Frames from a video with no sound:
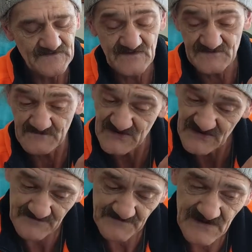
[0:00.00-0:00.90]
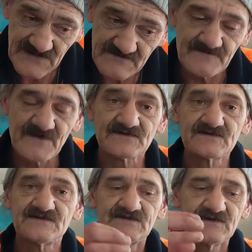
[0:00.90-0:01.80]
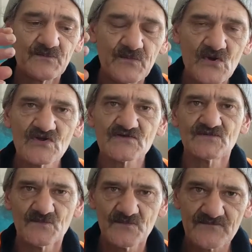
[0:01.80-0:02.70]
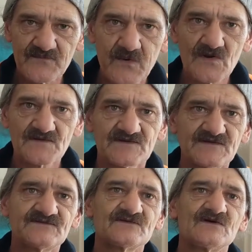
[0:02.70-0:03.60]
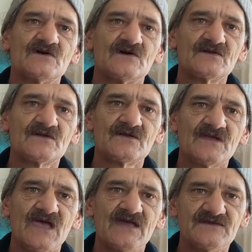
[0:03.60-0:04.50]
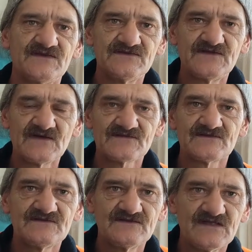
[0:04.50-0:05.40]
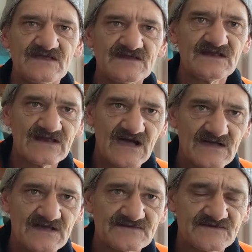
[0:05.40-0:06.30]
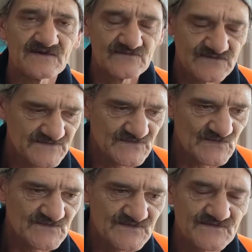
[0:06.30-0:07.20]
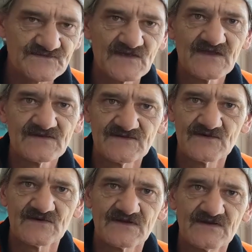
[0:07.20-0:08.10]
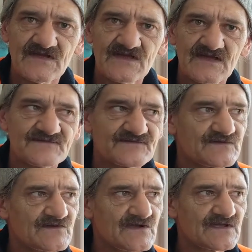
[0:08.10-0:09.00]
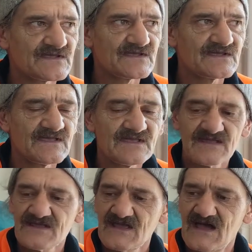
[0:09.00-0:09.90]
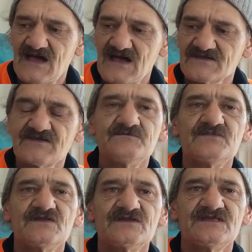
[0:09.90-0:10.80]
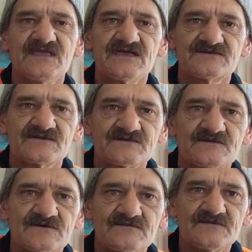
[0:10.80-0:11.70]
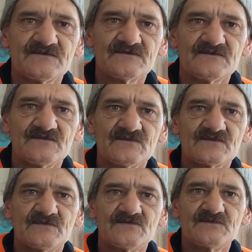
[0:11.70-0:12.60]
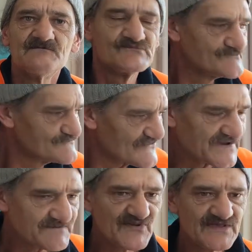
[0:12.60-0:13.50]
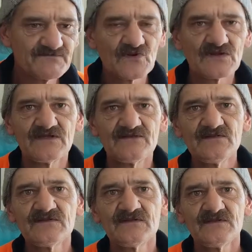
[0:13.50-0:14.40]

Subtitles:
doesn't manipulate, but she works with what she's got, and she doesn't need large resources to do it. It's like a community action group, bringing people in,